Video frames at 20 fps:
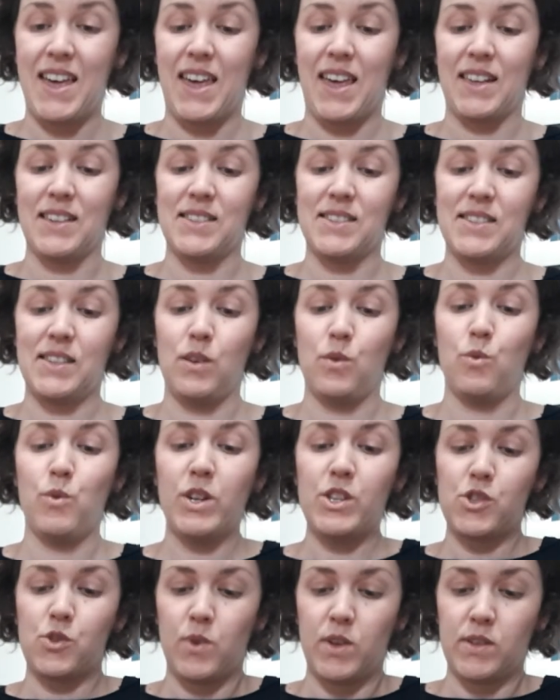and see
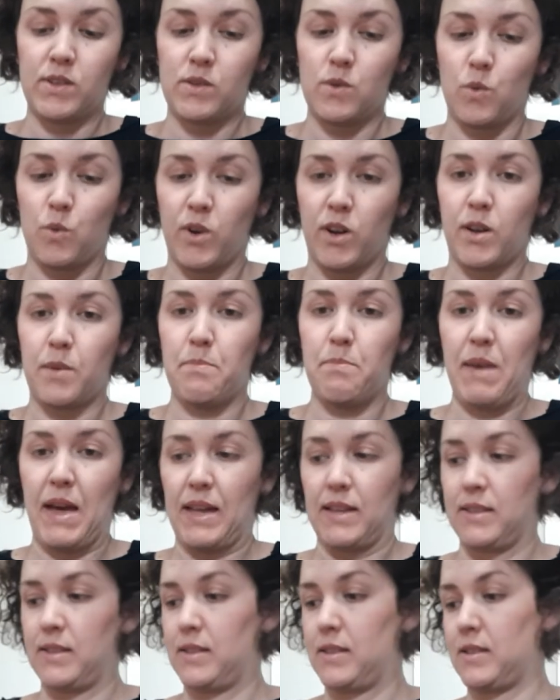which ones work
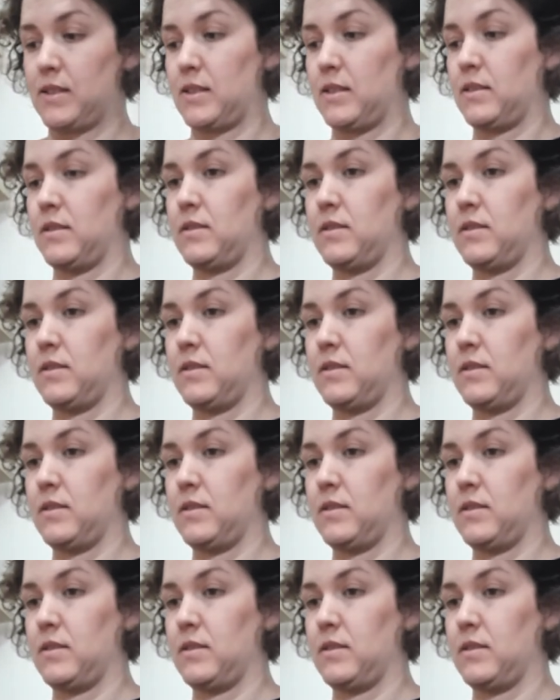best.